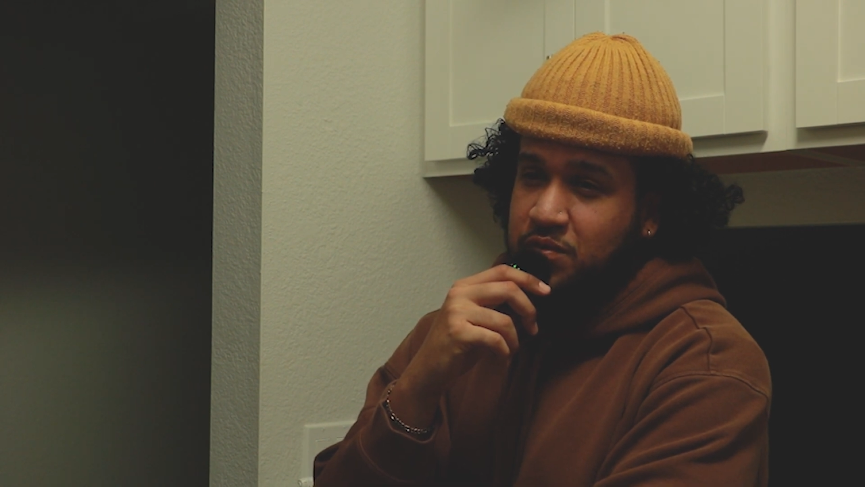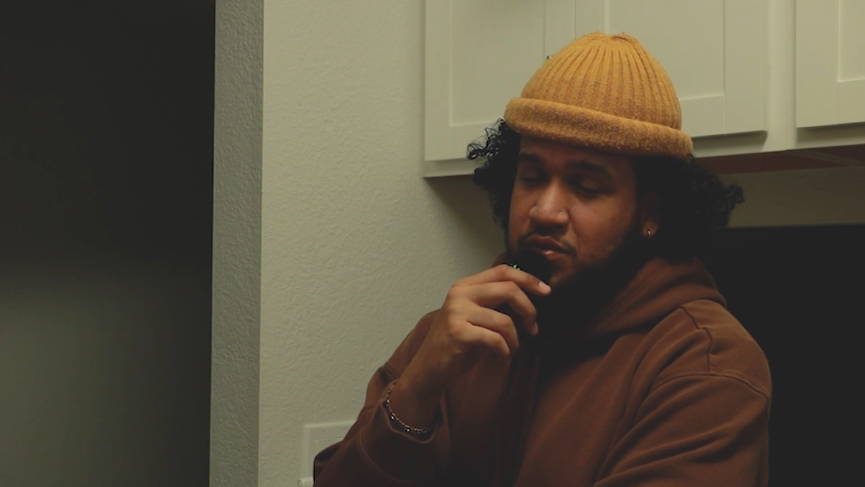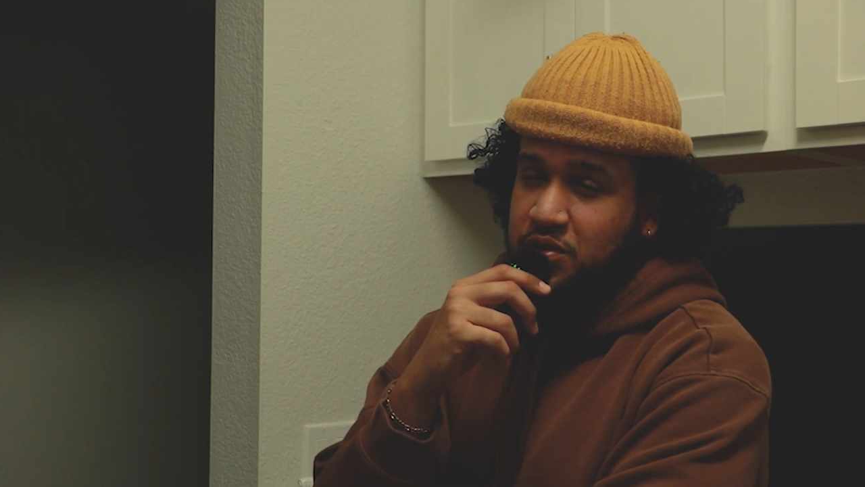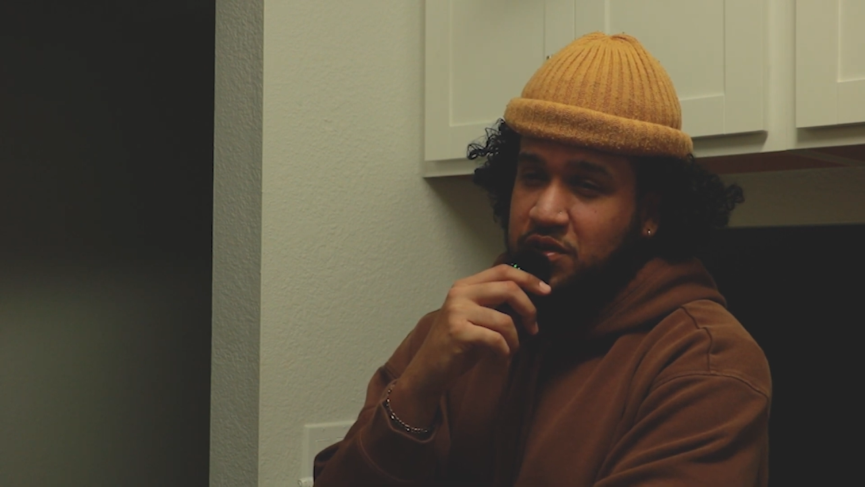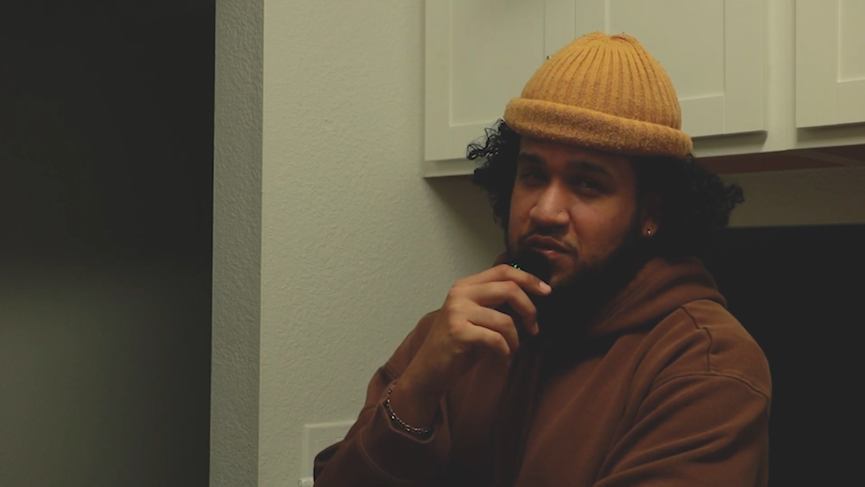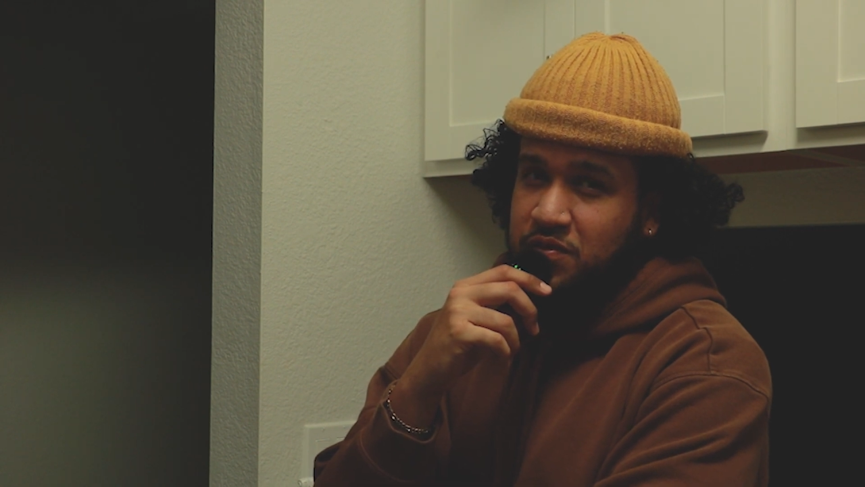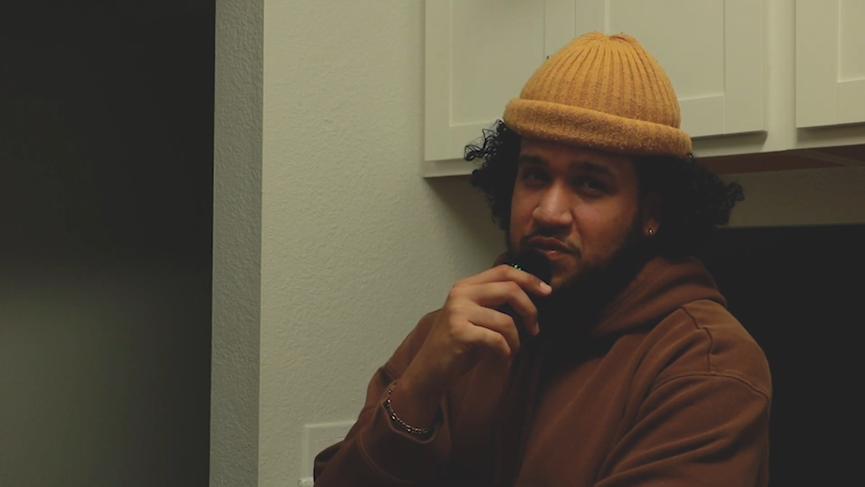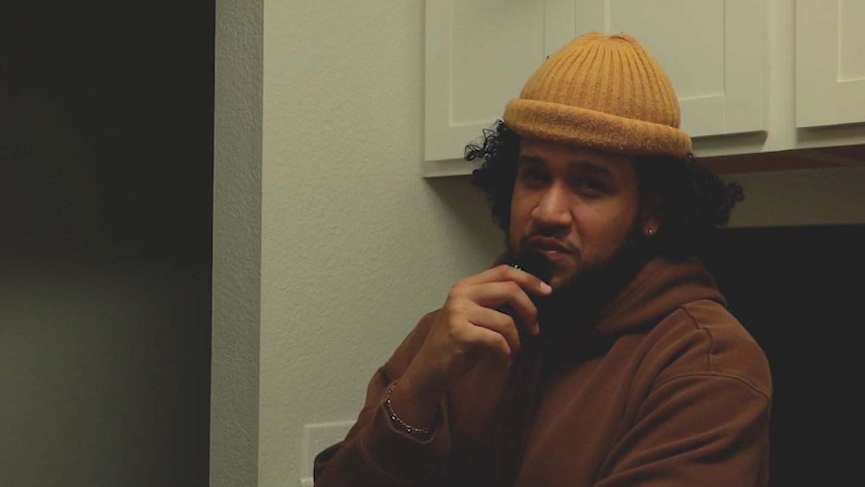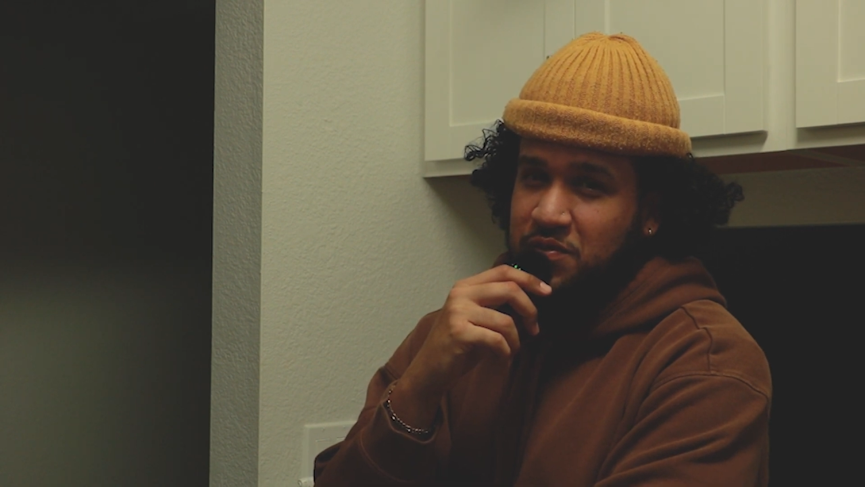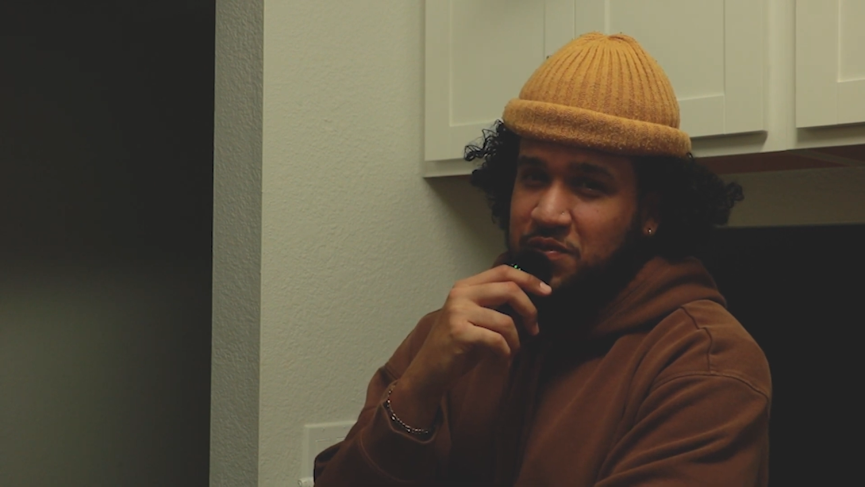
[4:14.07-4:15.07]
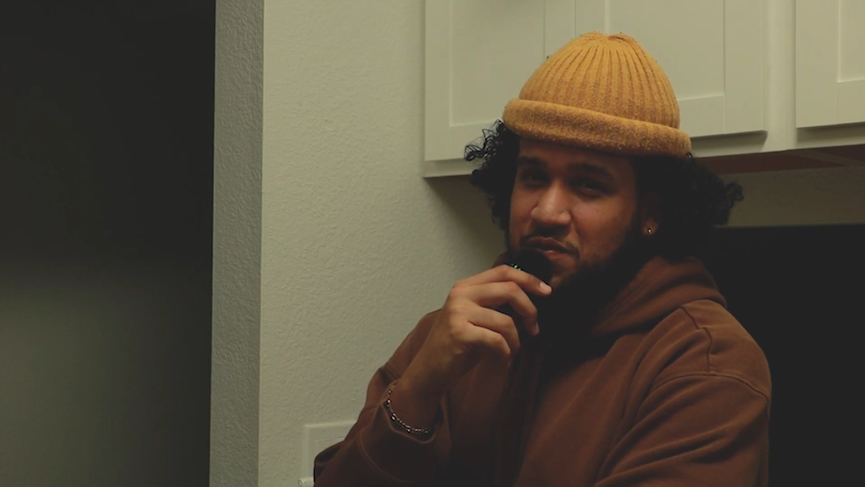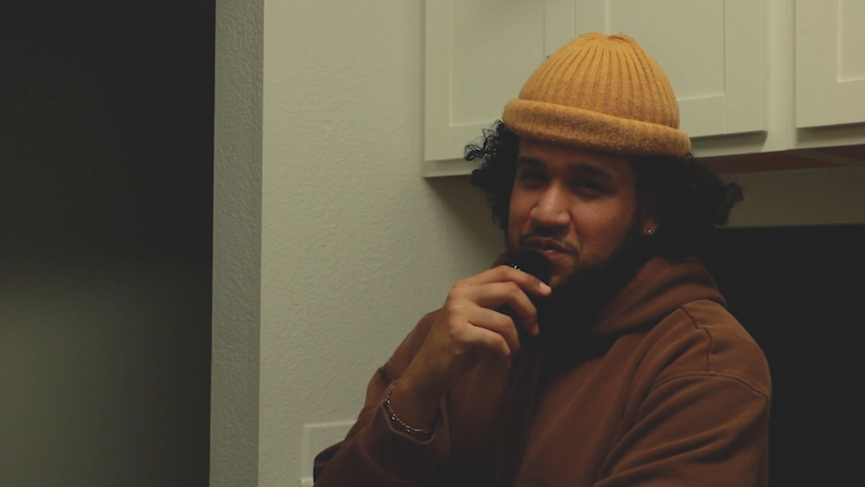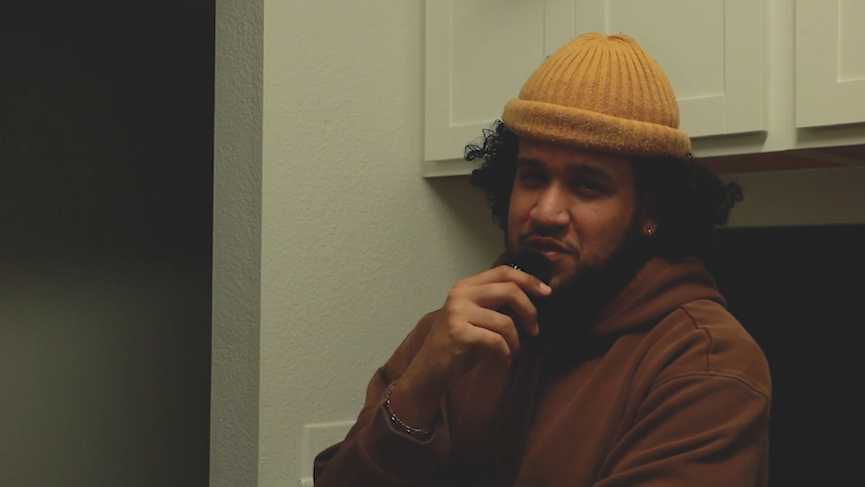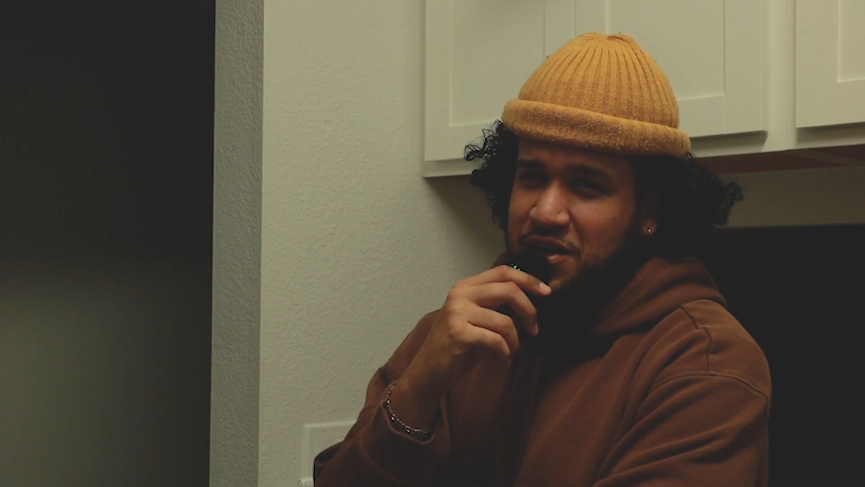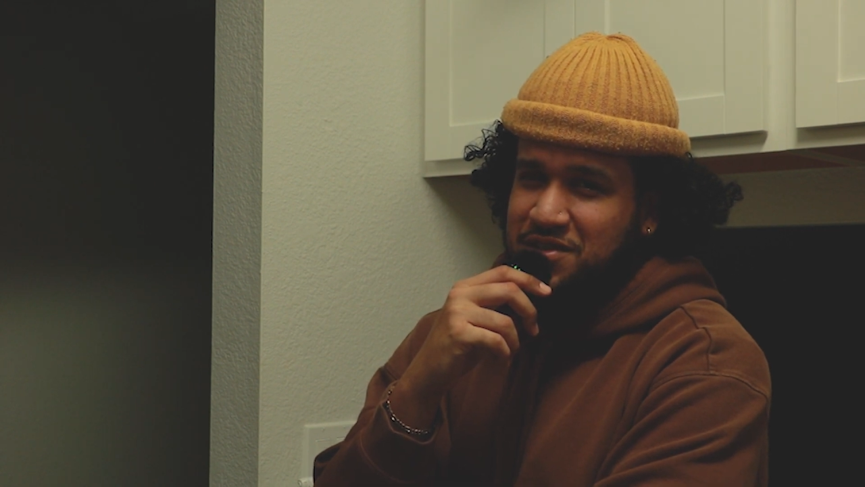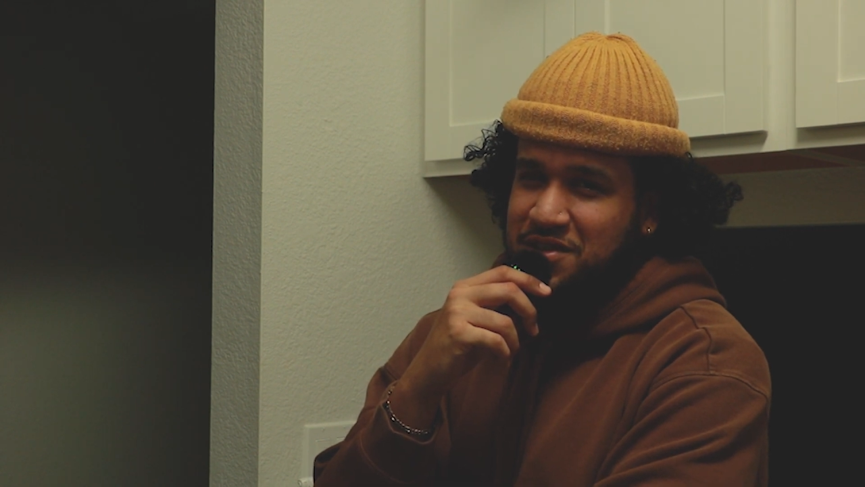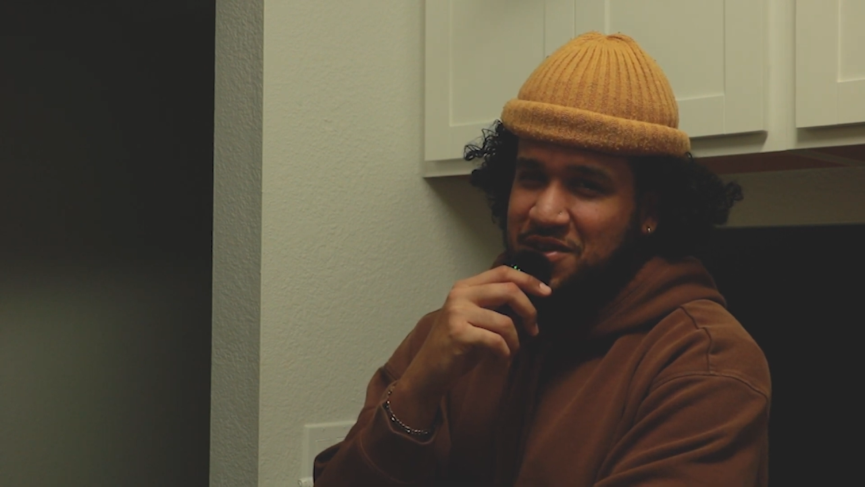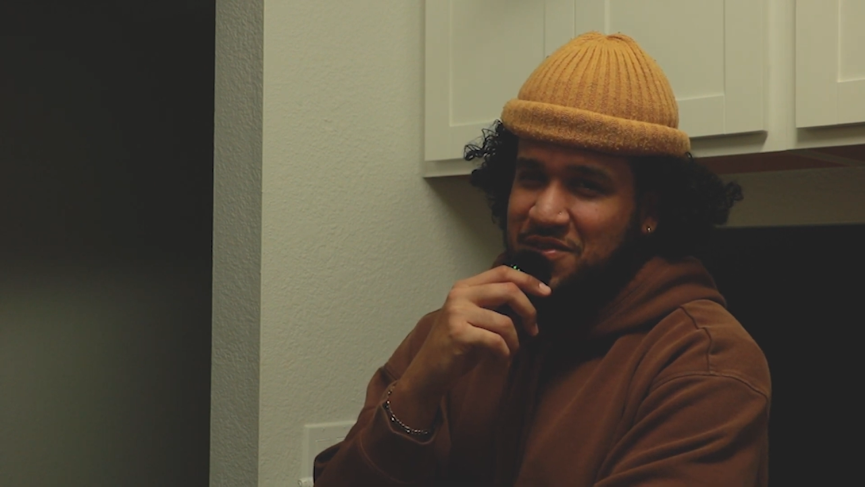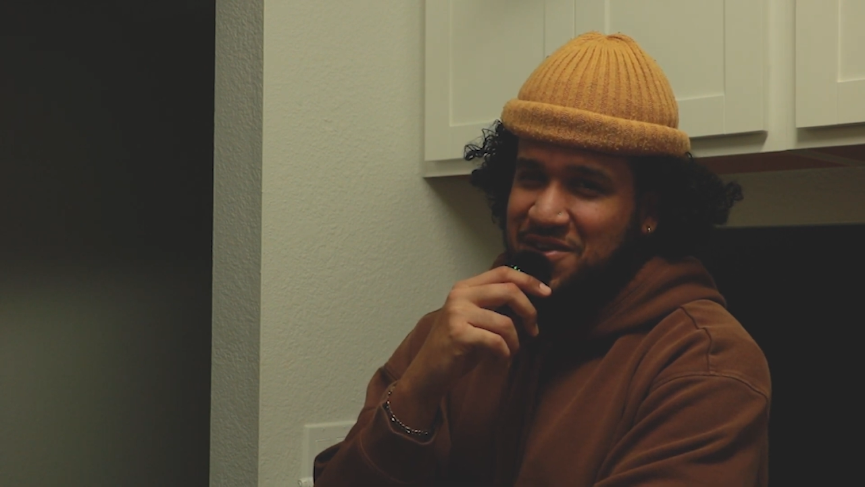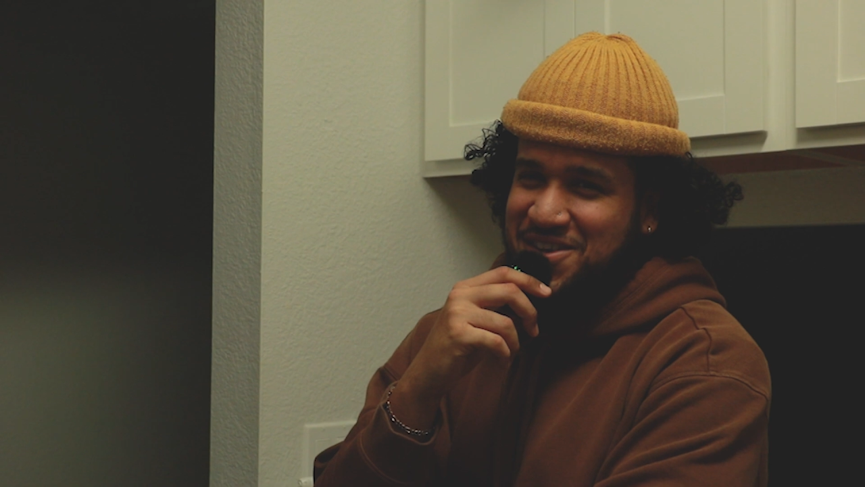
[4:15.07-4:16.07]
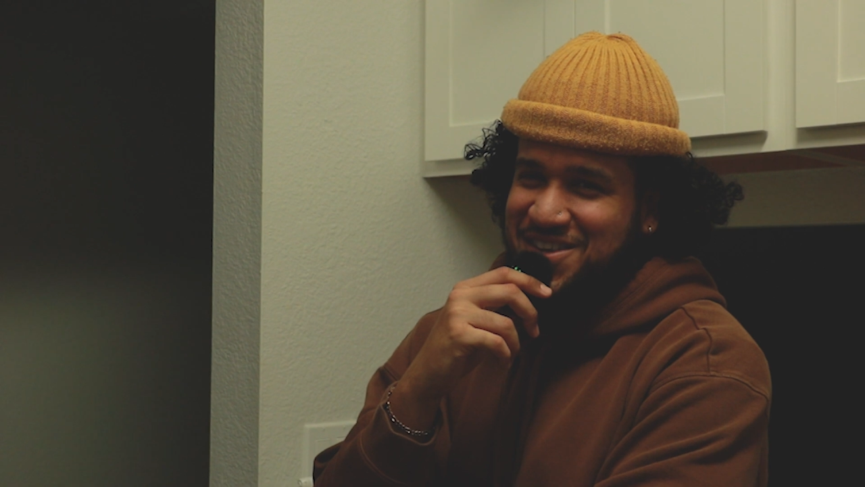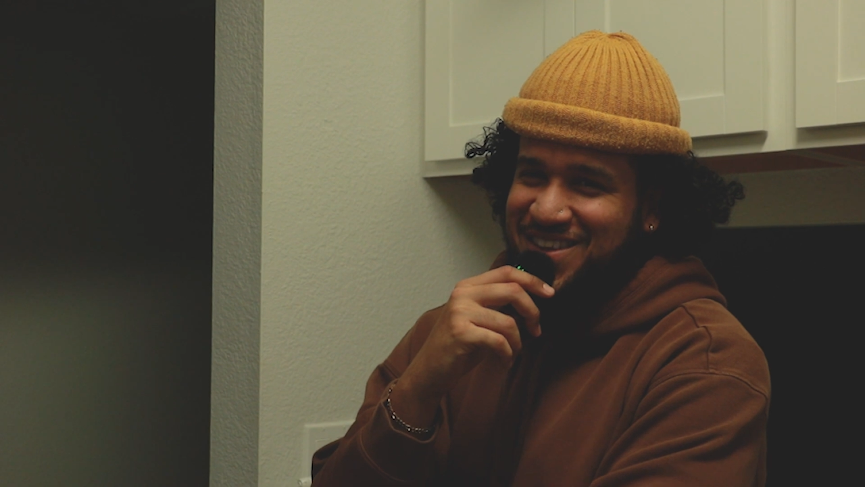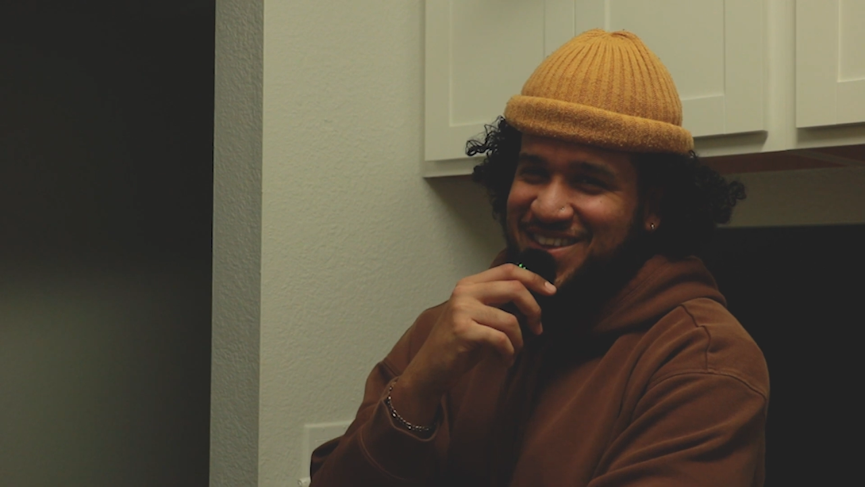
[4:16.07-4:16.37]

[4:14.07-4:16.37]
belief. Did I say that right?